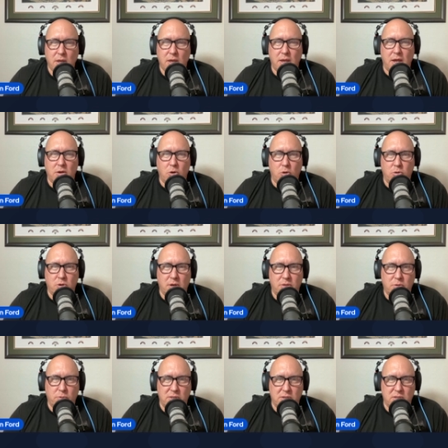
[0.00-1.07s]
at odor at
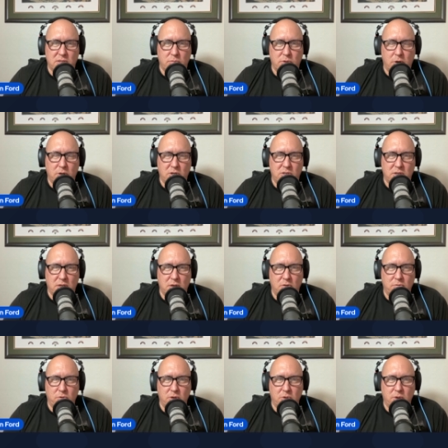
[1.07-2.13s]
the recent seminar you just did
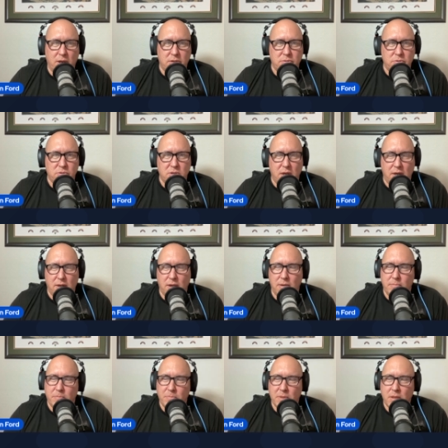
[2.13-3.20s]
over at Grassroots Canine.
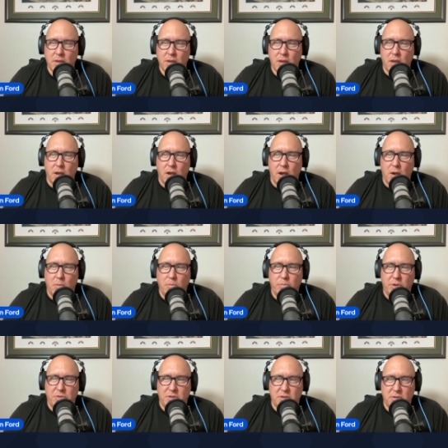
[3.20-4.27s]

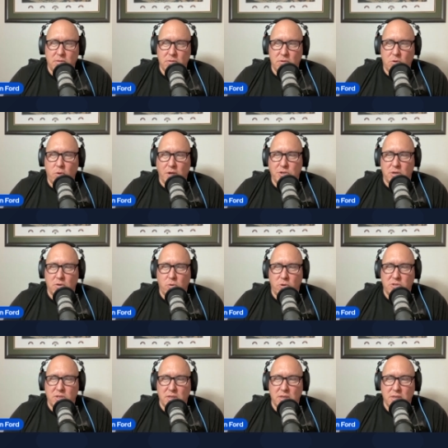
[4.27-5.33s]
But the question, of
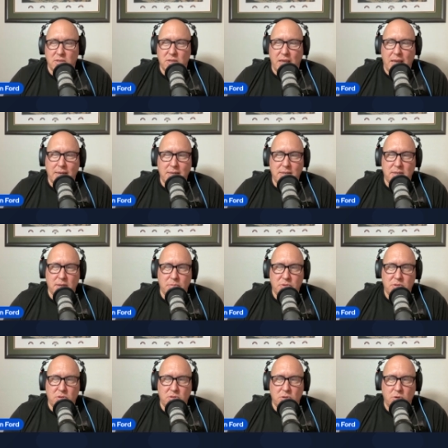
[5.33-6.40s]
course, is any tips
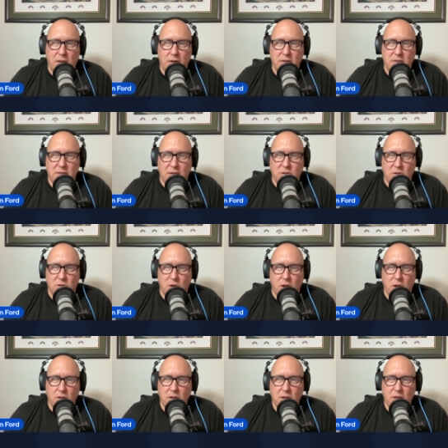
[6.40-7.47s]
to slow down a detection
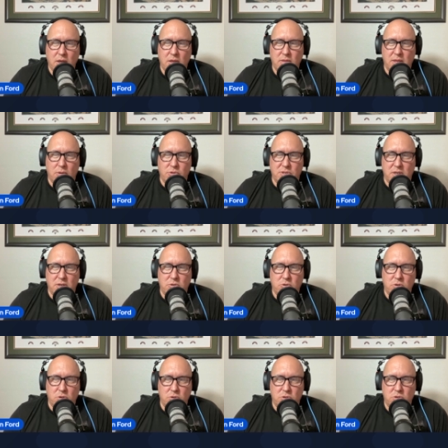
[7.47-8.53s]
dog that was
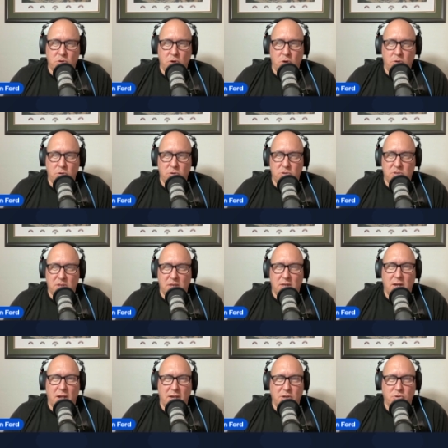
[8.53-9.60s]
introduced to odors in
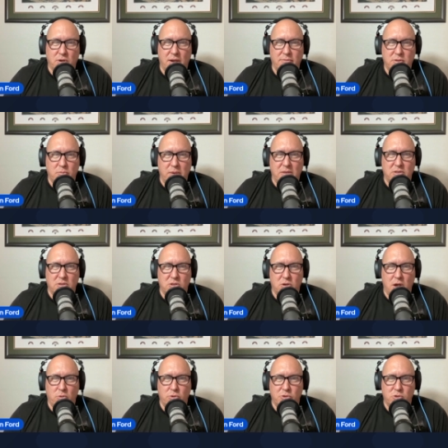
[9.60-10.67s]
high drive? So basically the
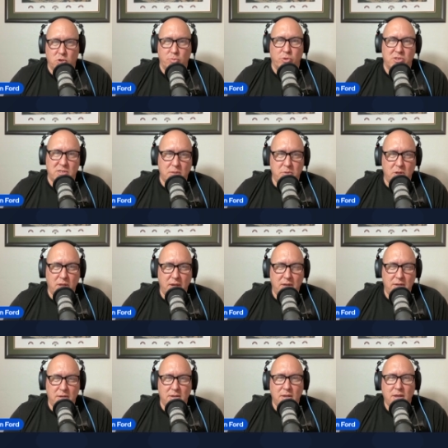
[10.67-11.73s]
dog was super
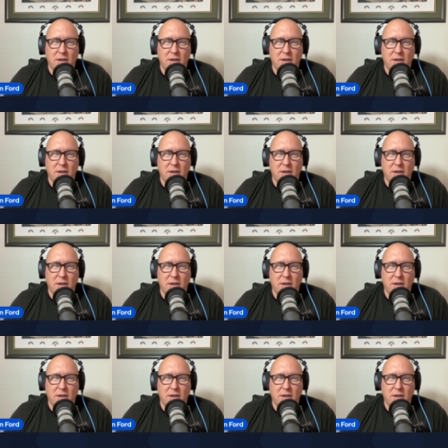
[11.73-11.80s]
stimulated.